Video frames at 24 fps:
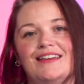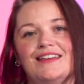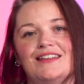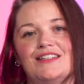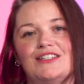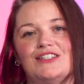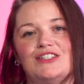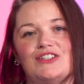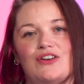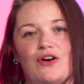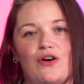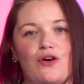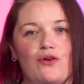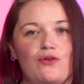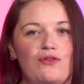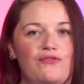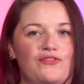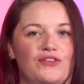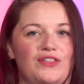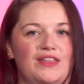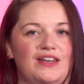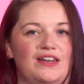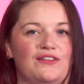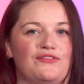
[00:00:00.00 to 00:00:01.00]
So
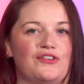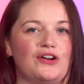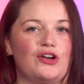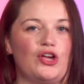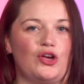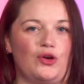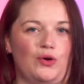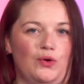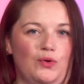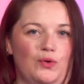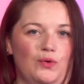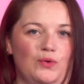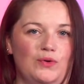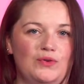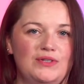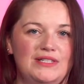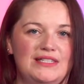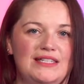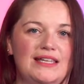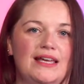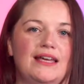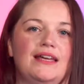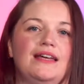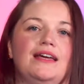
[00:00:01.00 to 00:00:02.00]
for the different
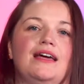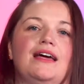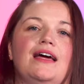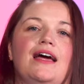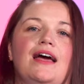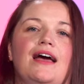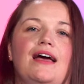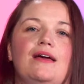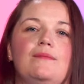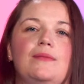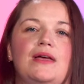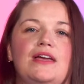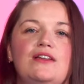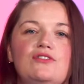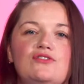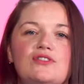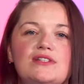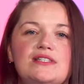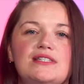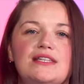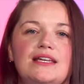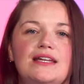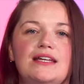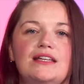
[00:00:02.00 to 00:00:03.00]
who's, I'm
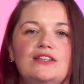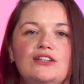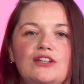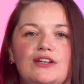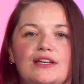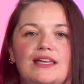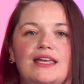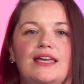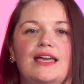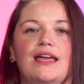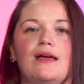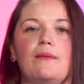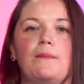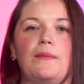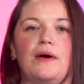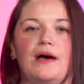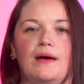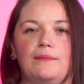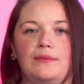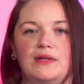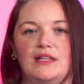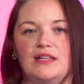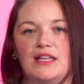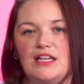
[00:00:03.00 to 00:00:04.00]
interested in looking at
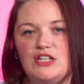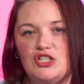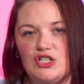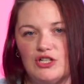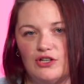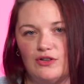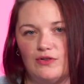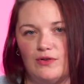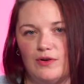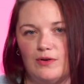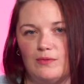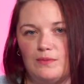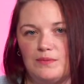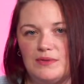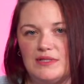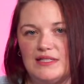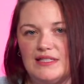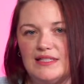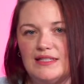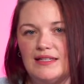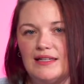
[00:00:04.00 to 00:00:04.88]
population groups.